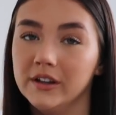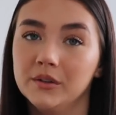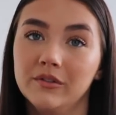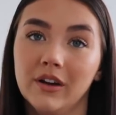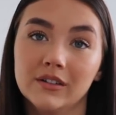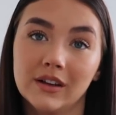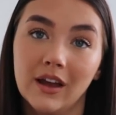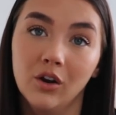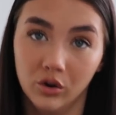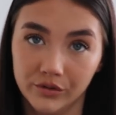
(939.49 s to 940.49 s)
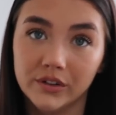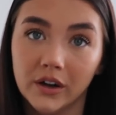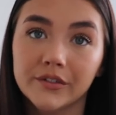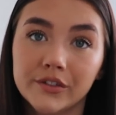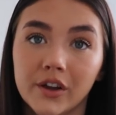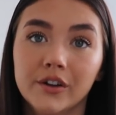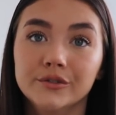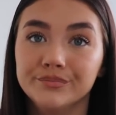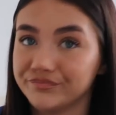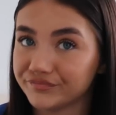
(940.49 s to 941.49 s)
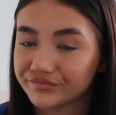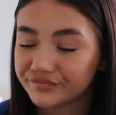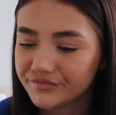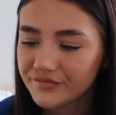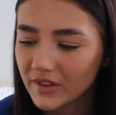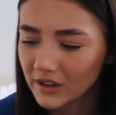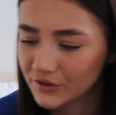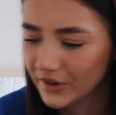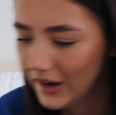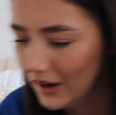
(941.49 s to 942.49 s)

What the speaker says: because we've had to get a lot of stuff, so that's very